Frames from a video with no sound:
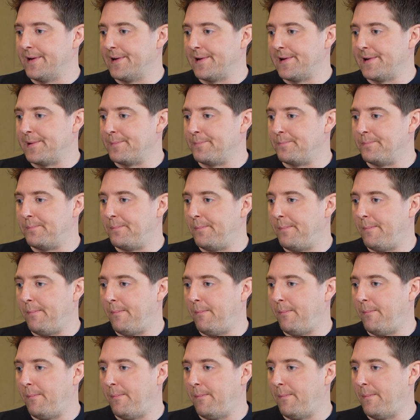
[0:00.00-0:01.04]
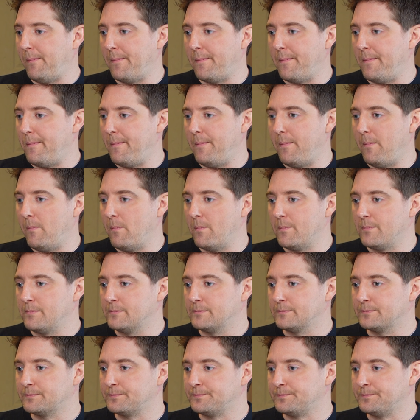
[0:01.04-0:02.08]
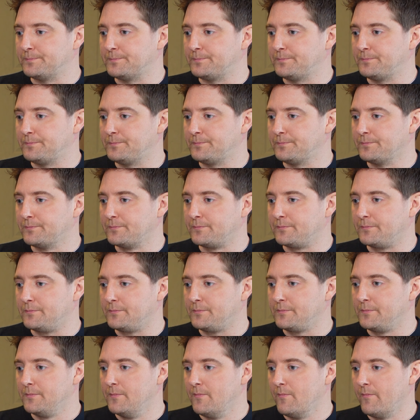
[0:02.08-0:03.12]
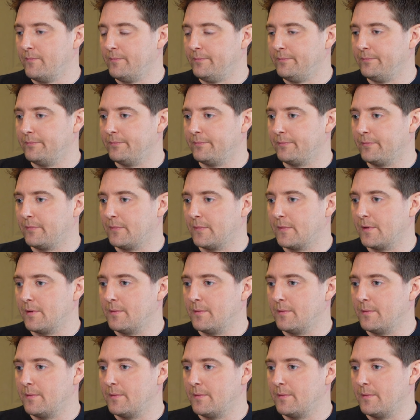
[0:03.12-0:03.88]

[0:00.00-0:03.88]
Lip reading: (silent)